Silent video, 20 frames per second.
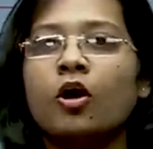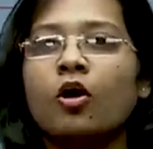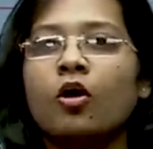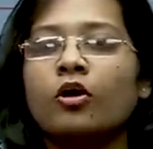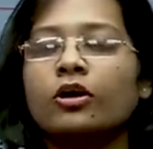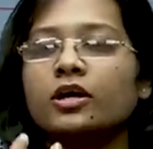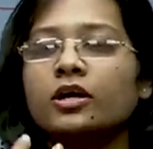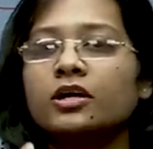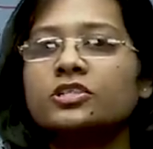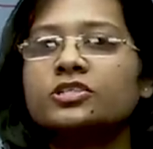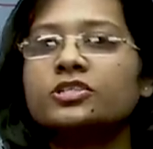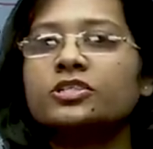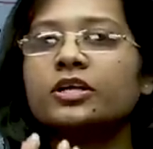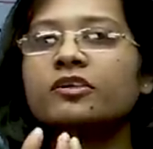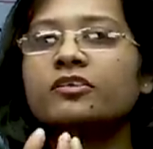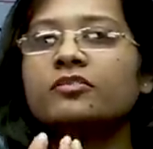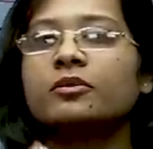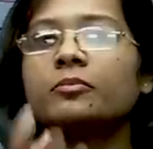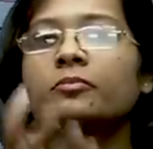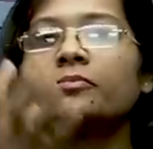or culture
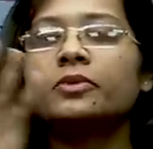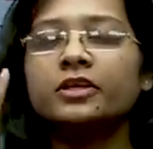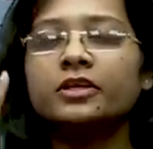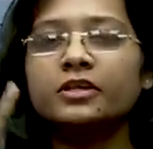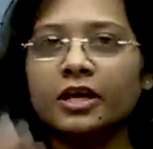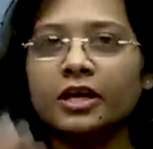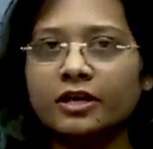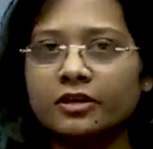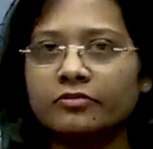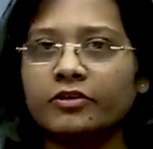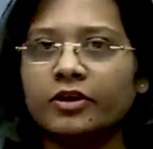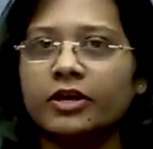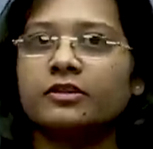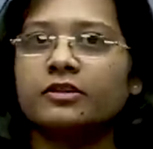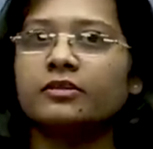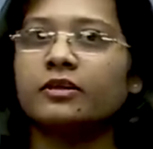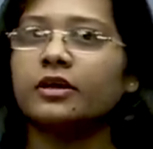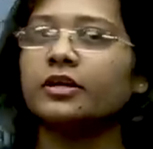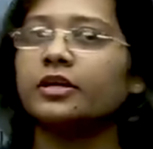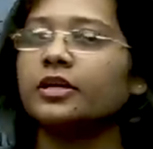is something that defines a